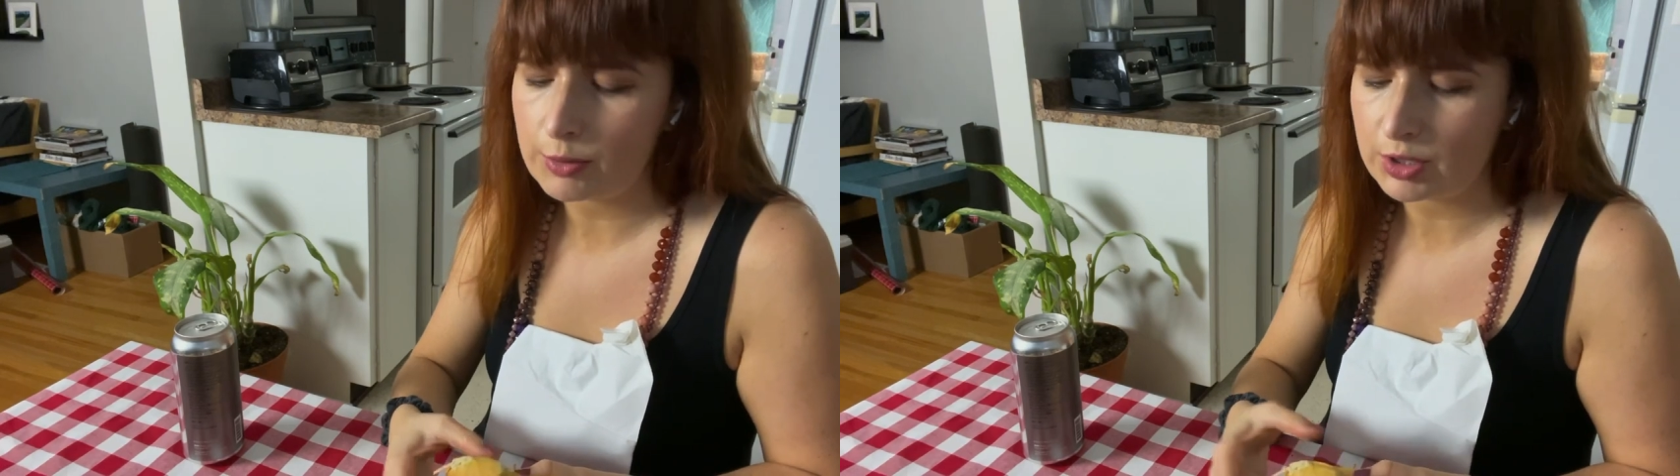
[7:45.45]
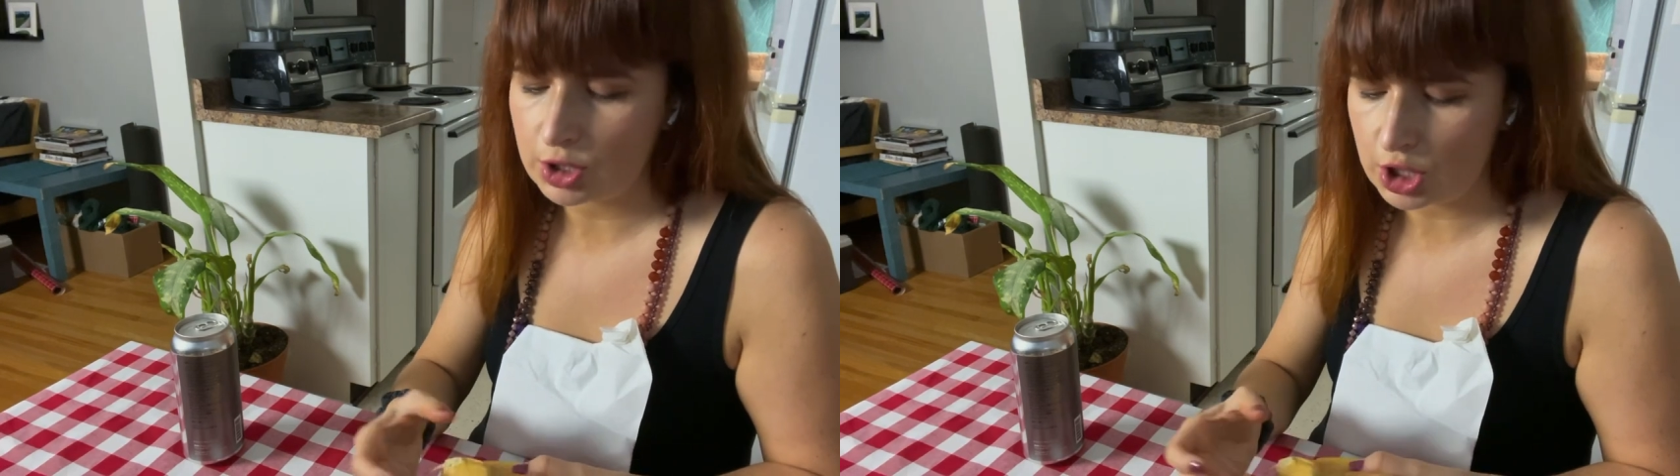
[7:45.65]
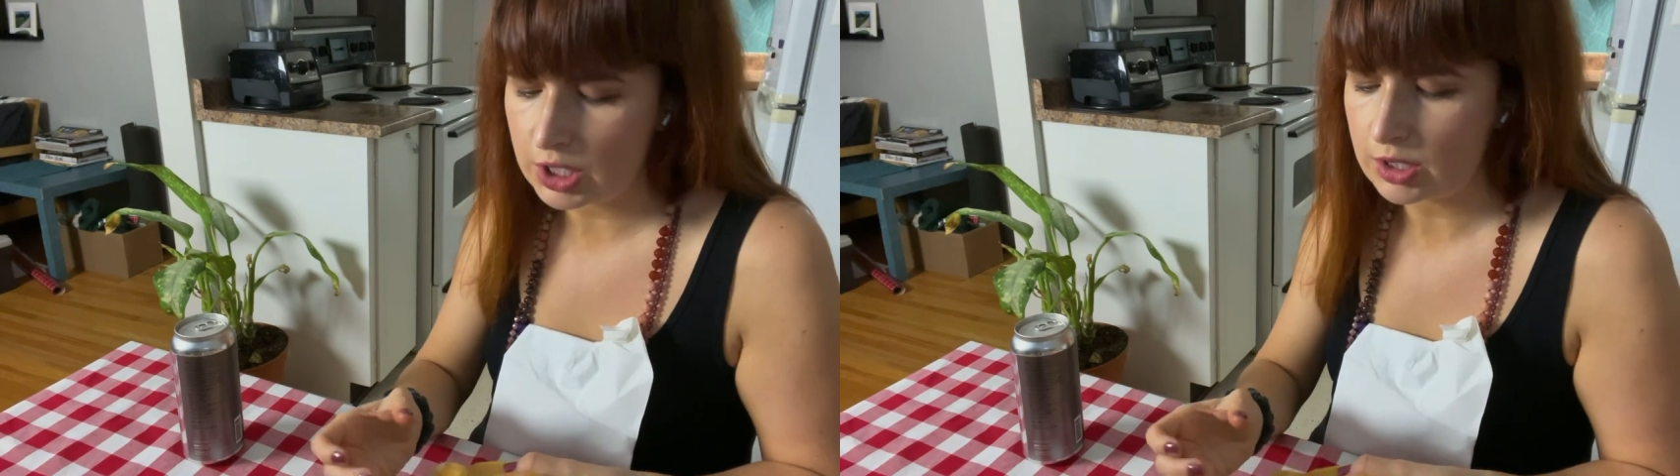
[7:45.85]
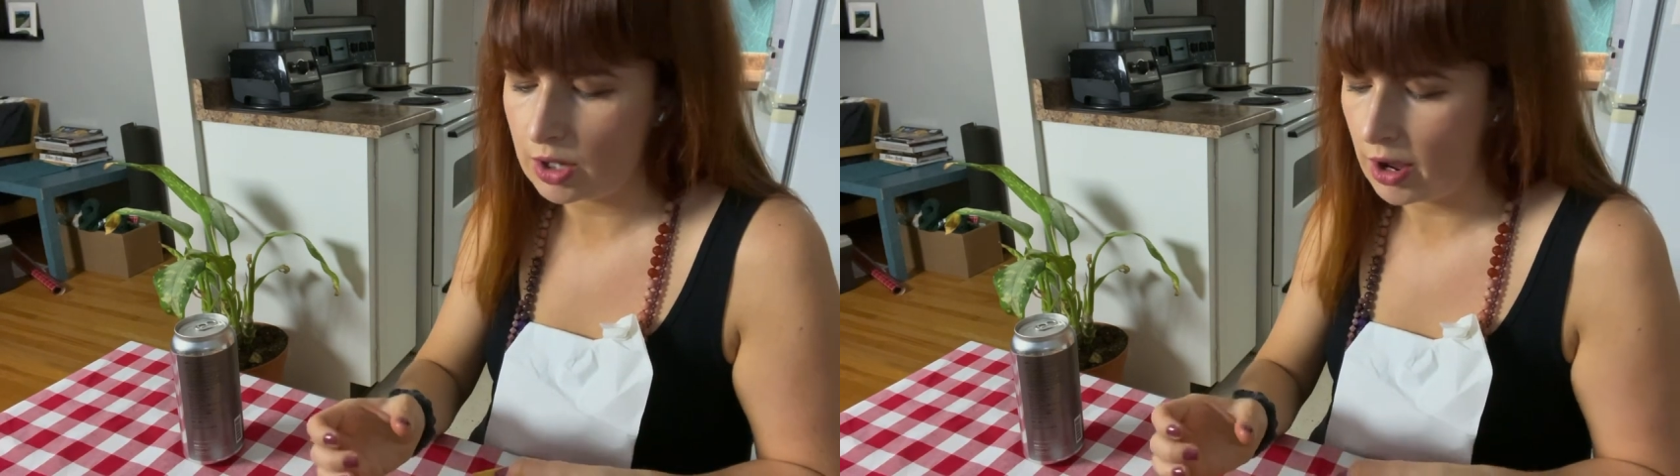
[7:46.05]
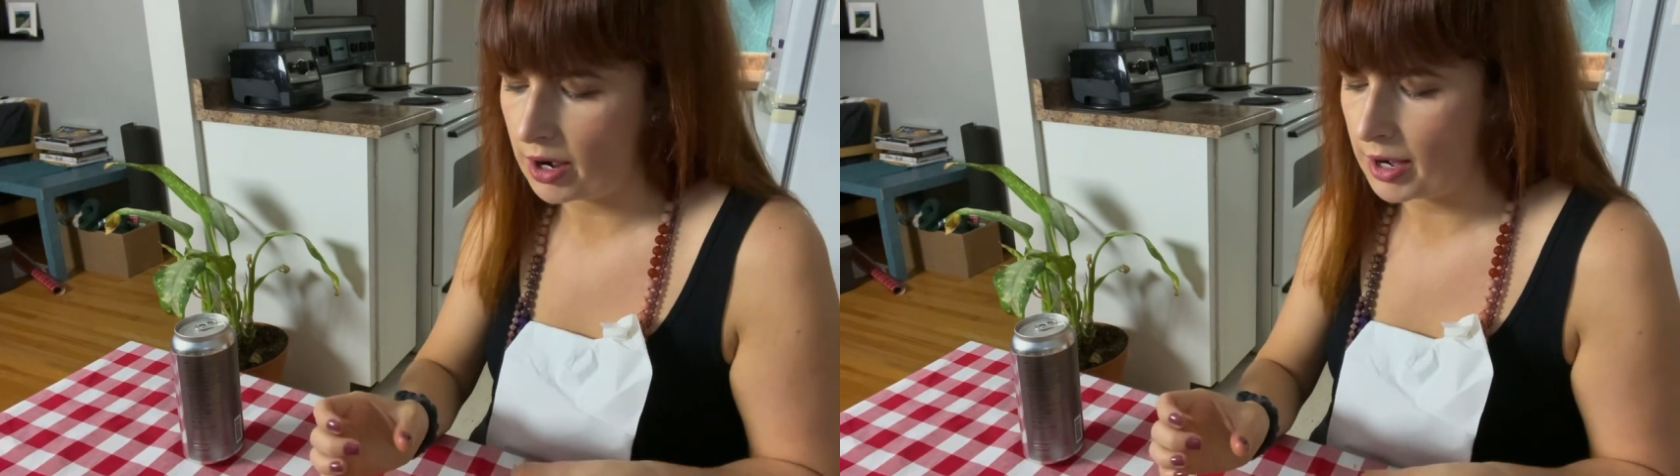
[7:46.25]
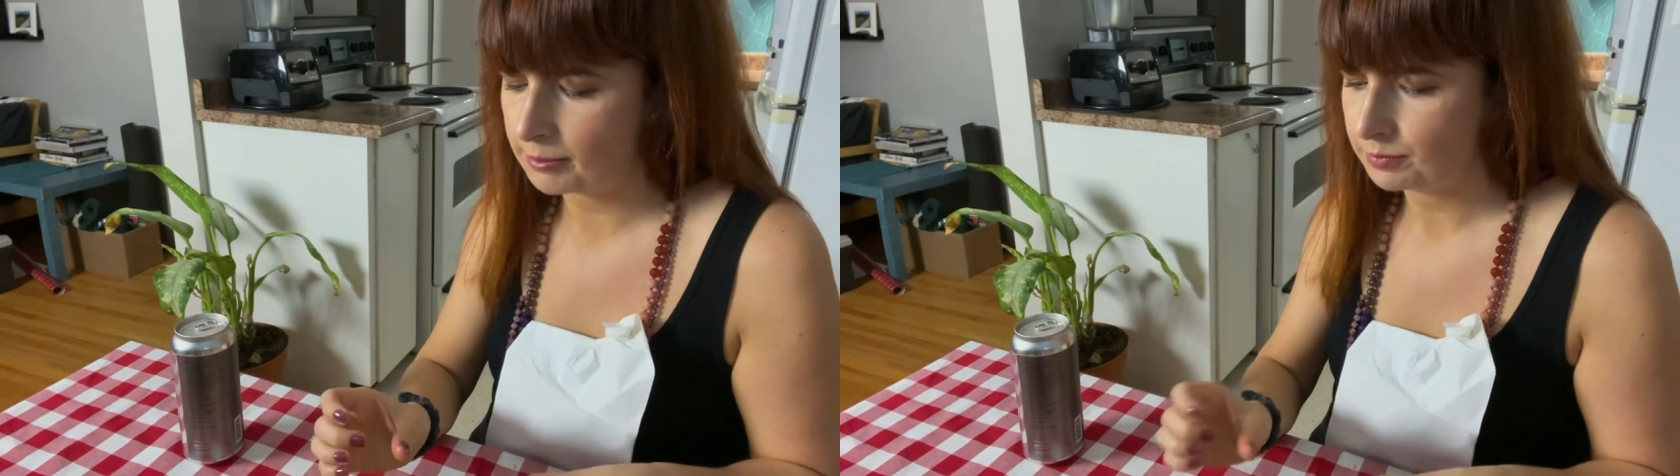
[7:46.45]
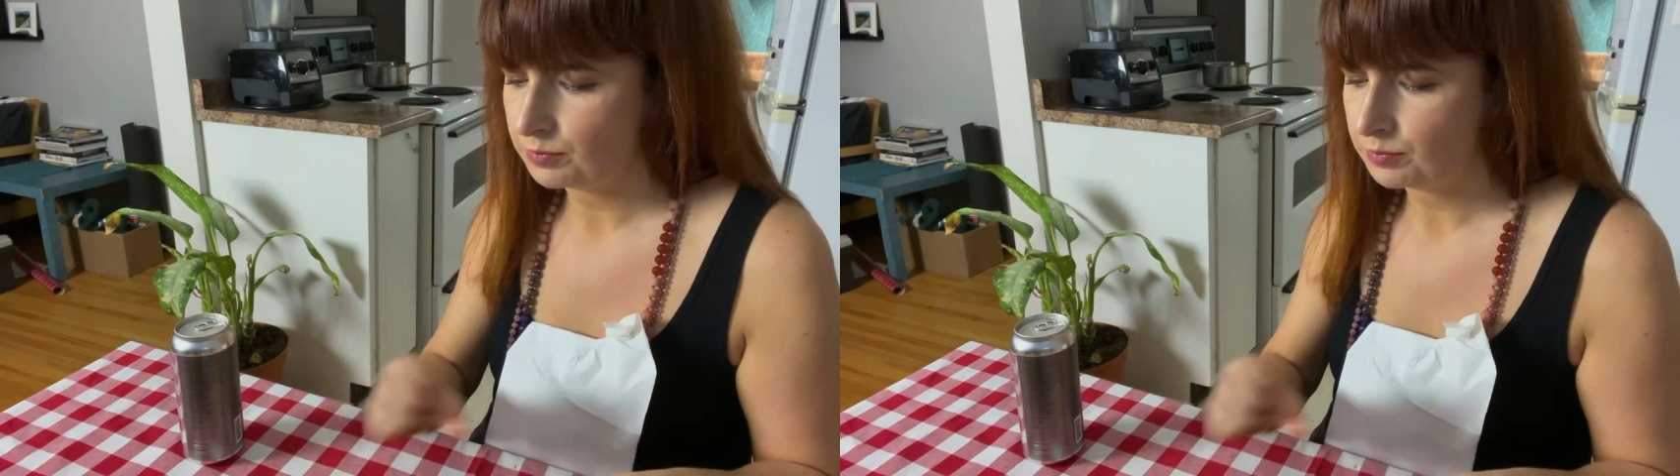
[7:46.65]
with cheese on it.